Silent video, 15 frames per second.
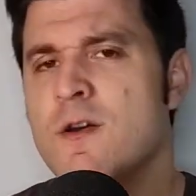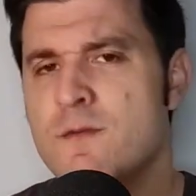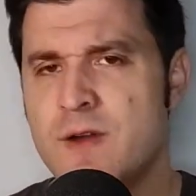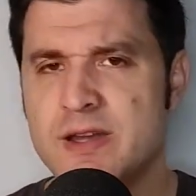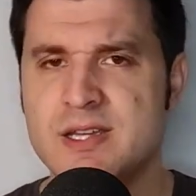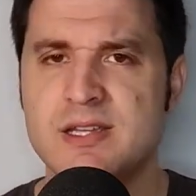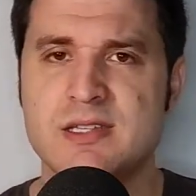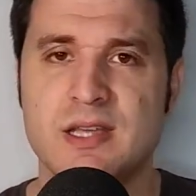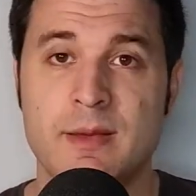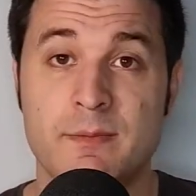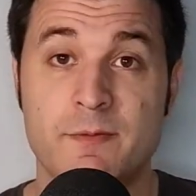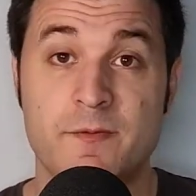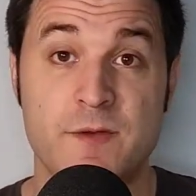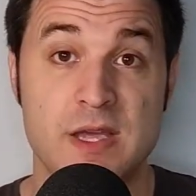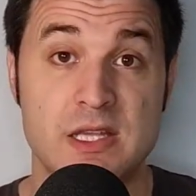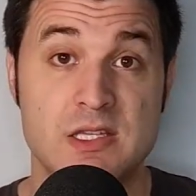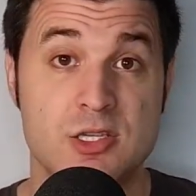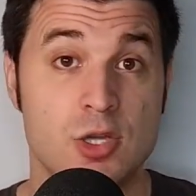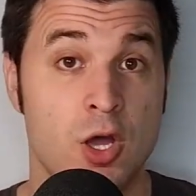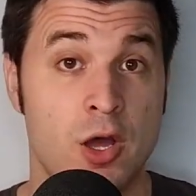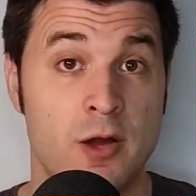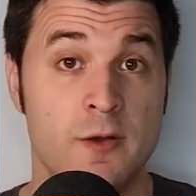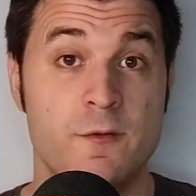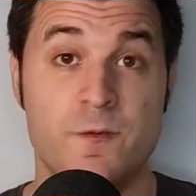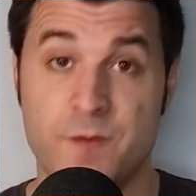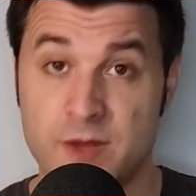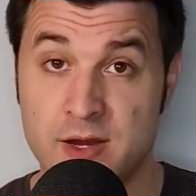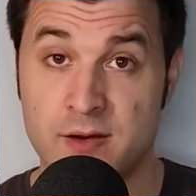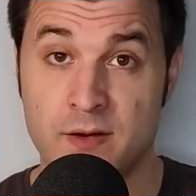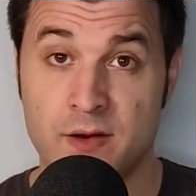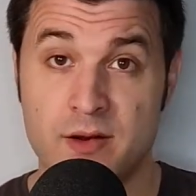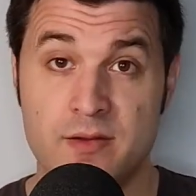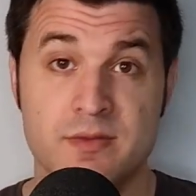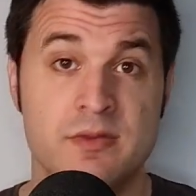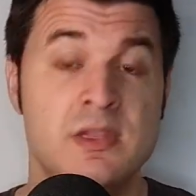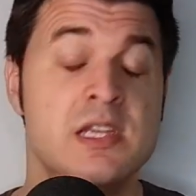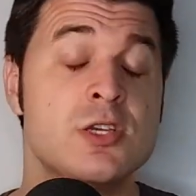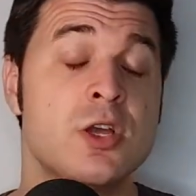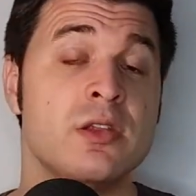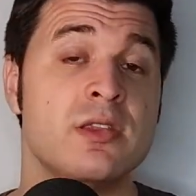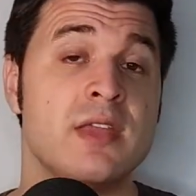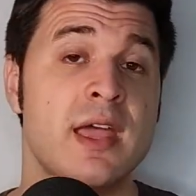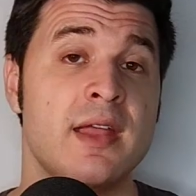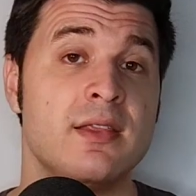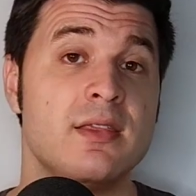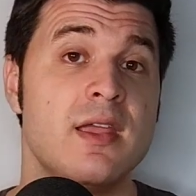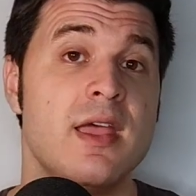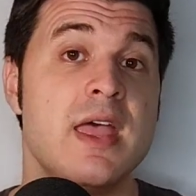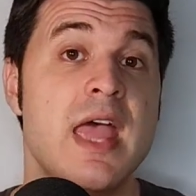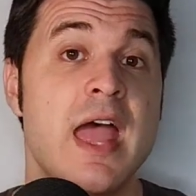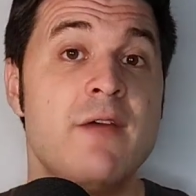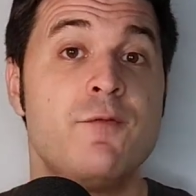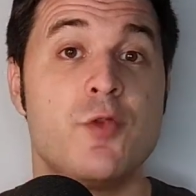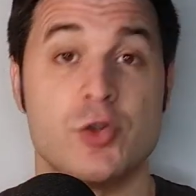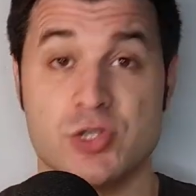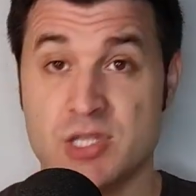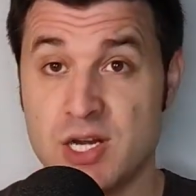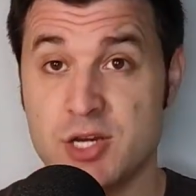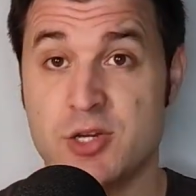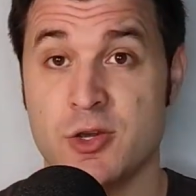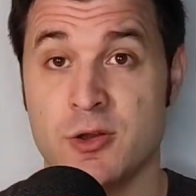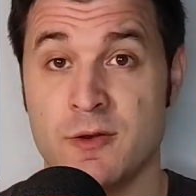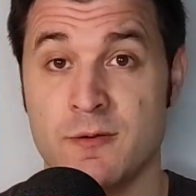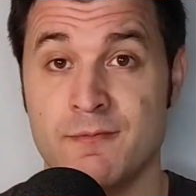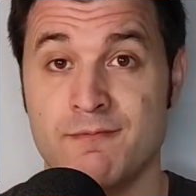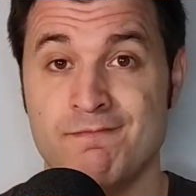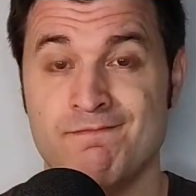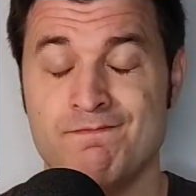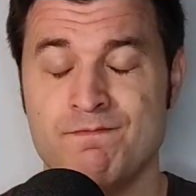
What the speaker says: Fascism feeds on fear, discontent, and frustration.